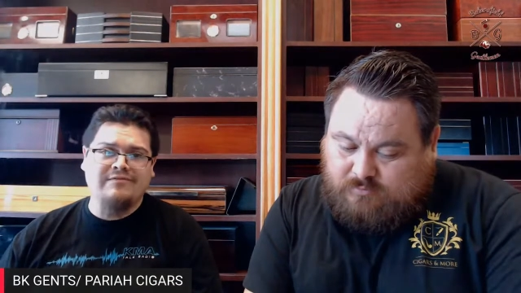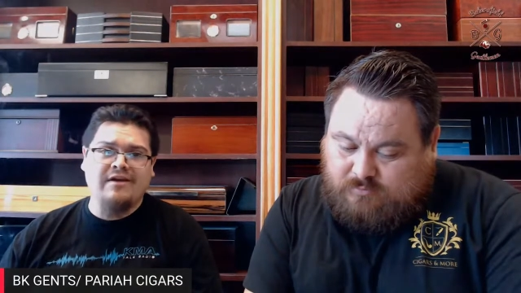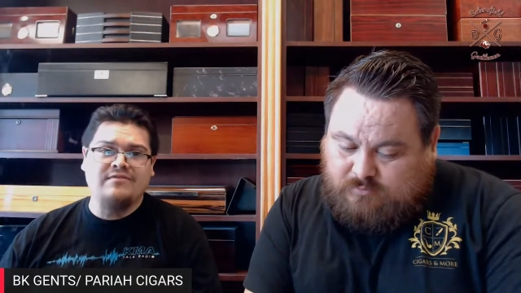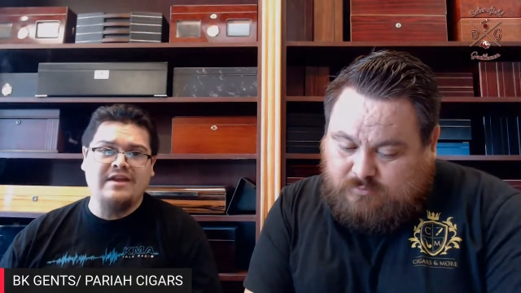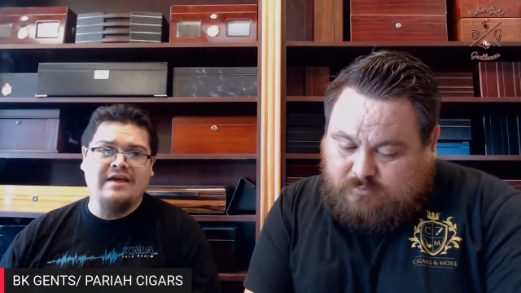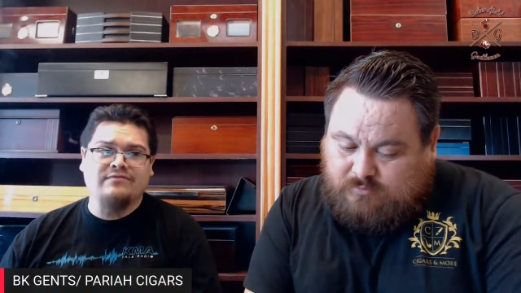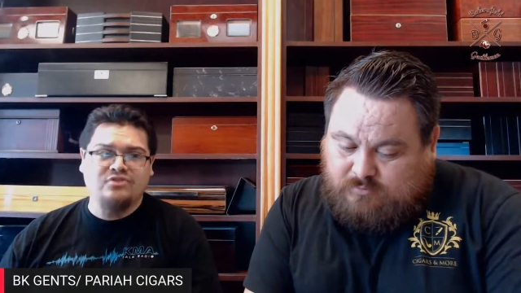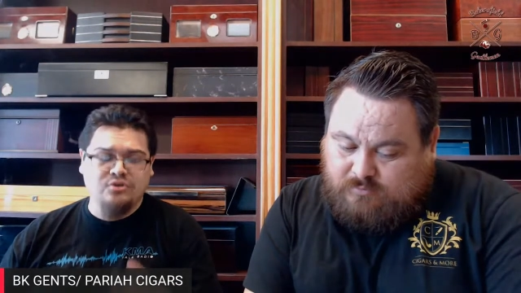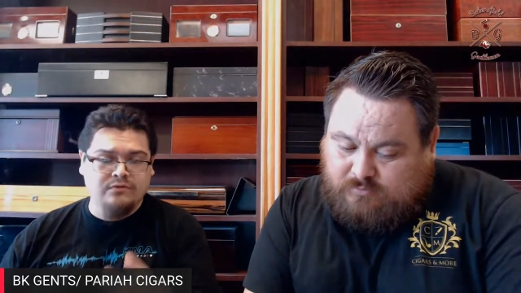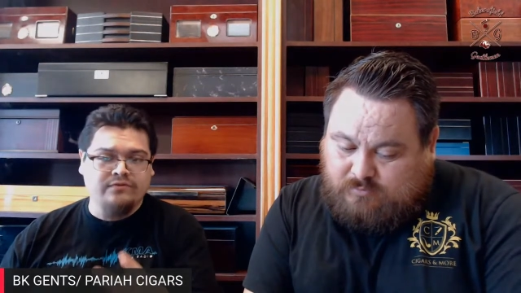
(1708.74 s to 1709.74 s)
Speaker 1: Because if I even
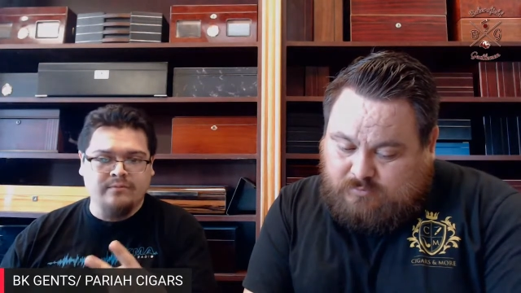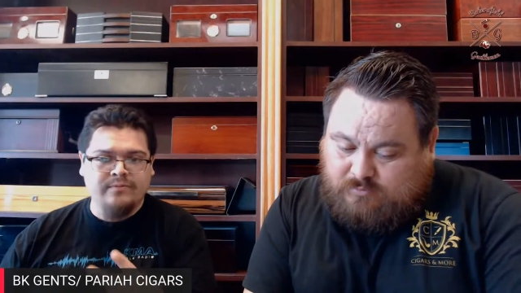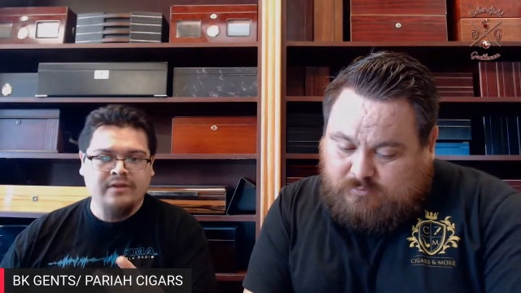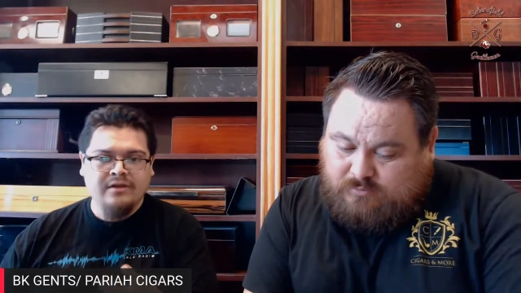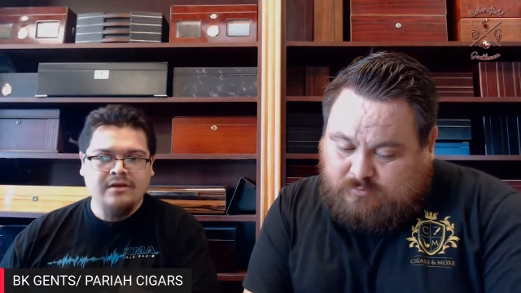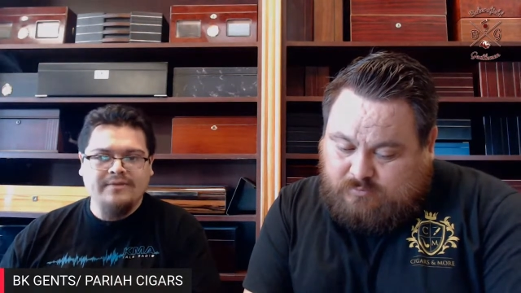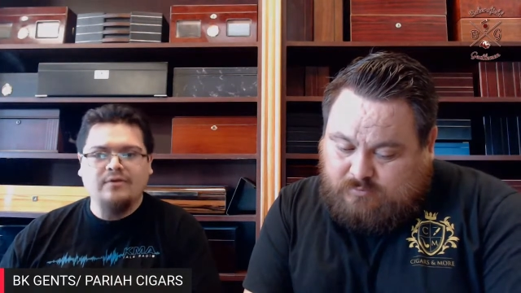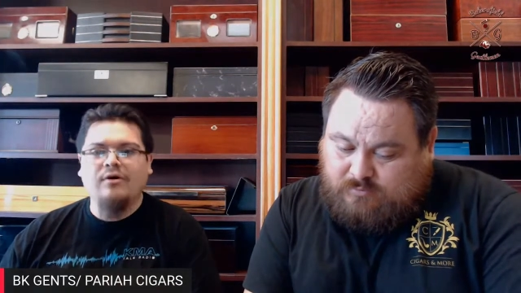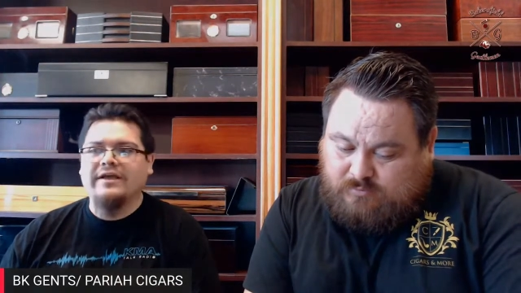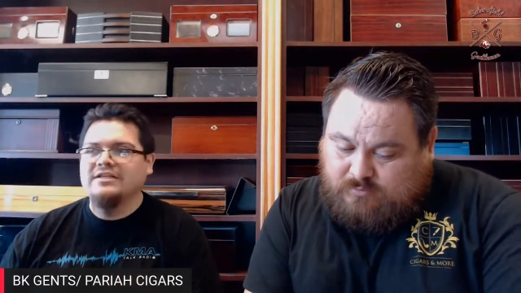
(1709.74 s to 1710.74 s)
have two of them,
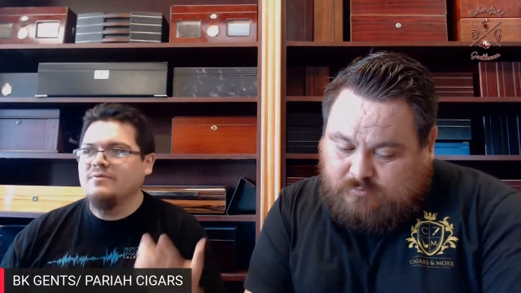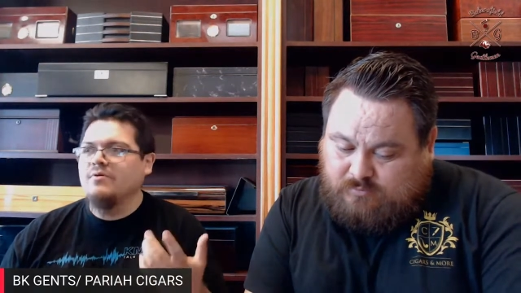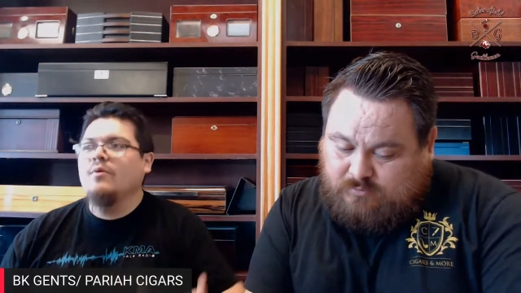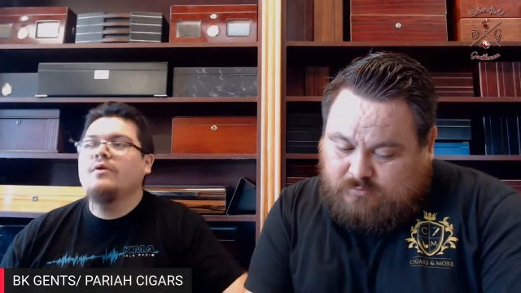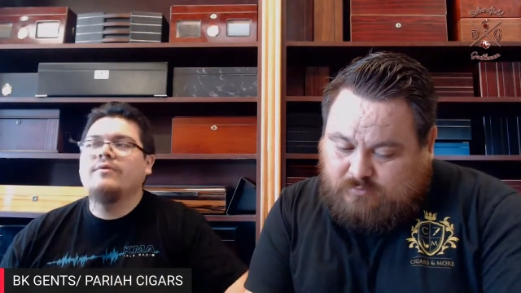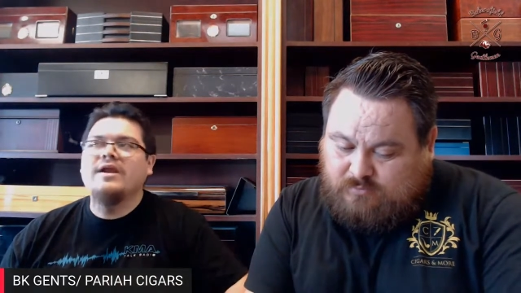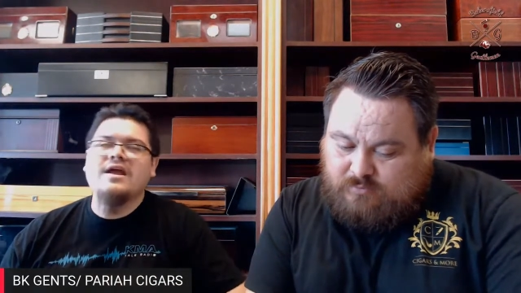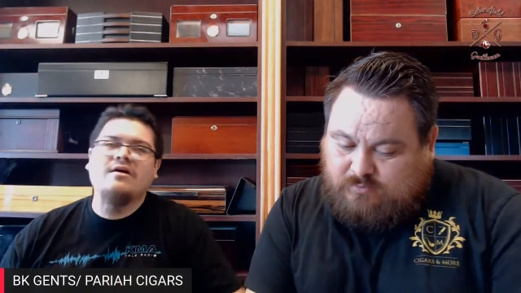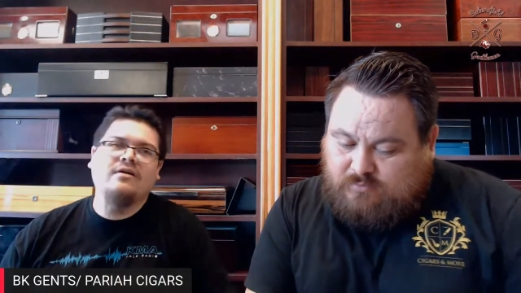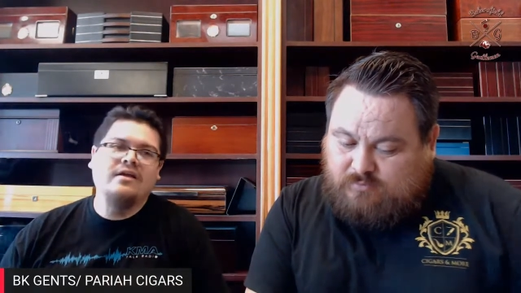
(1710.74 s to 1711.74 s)
like, well, I can smoke one right
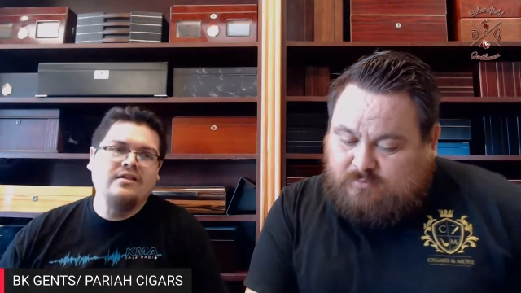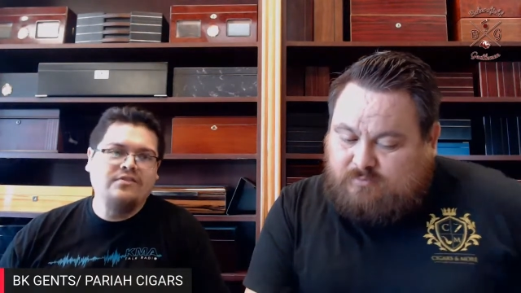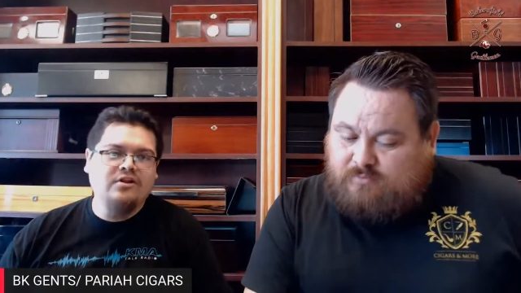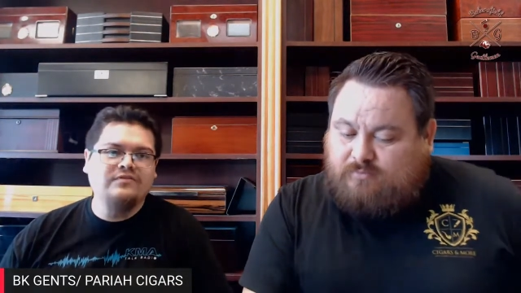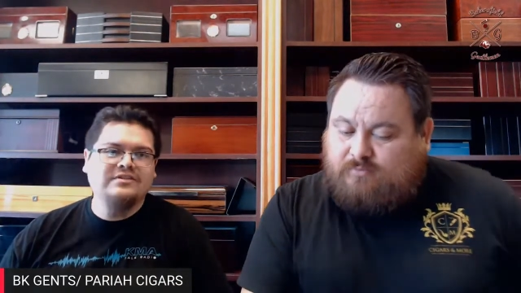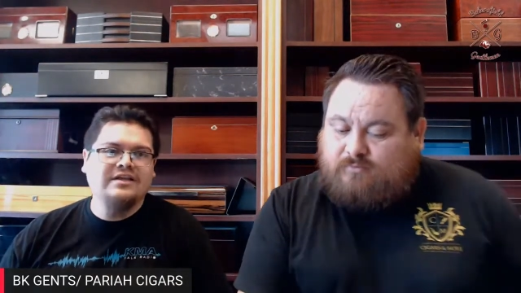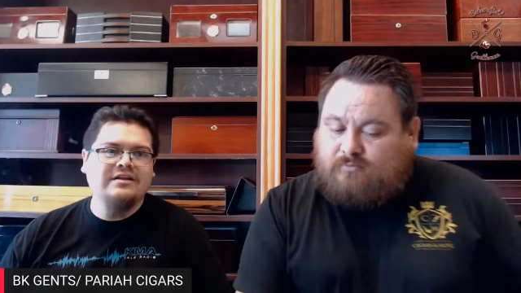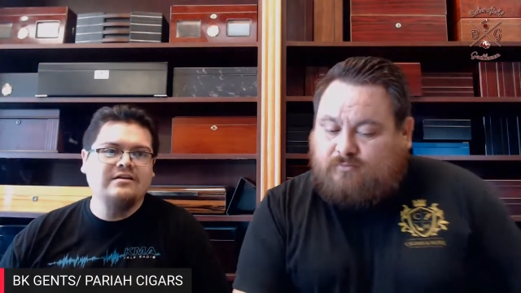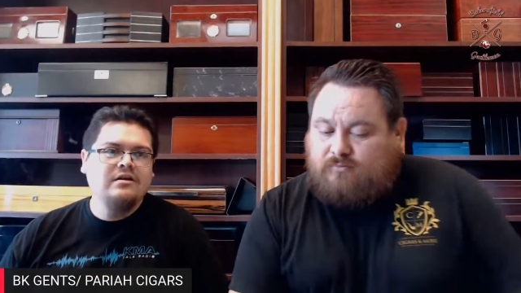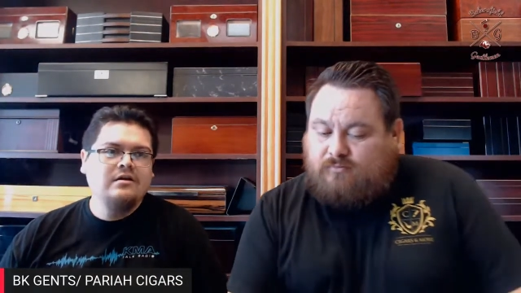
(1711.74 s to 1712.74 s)
now. and all of a
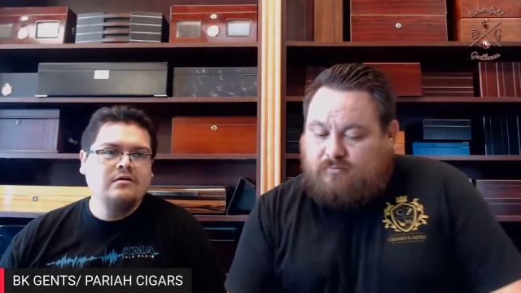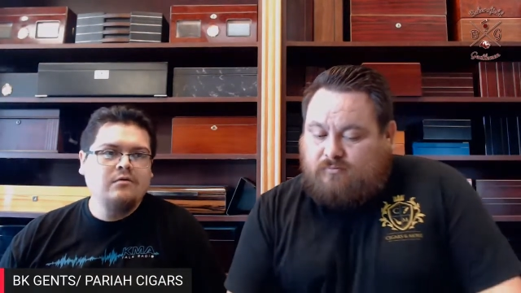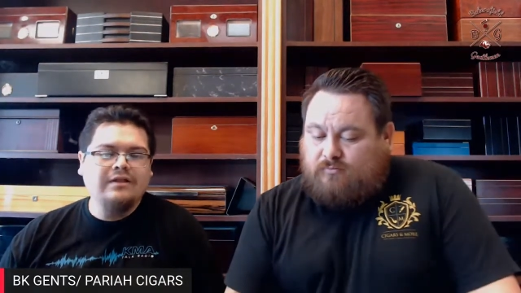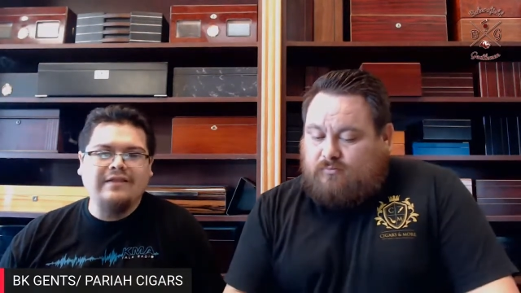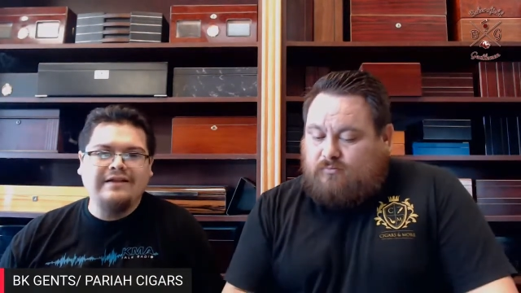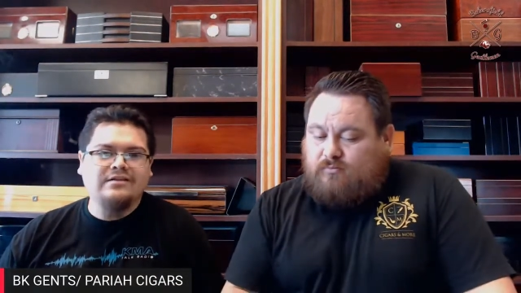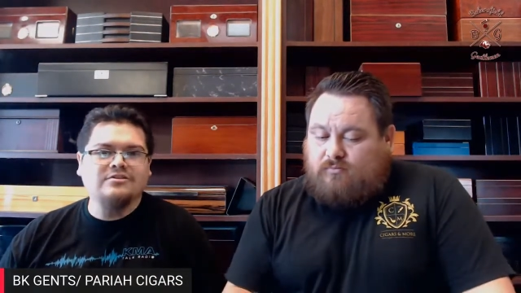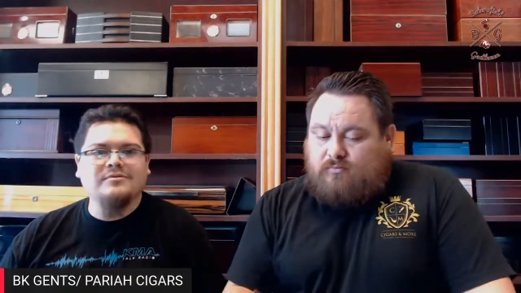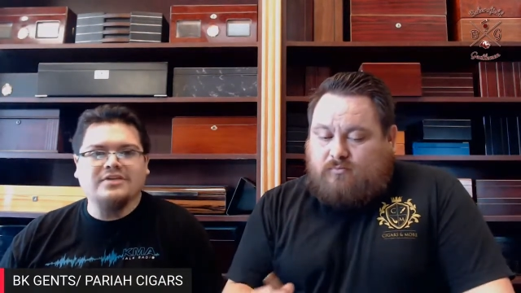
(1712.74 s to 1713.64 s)
sudden, well, I liked it so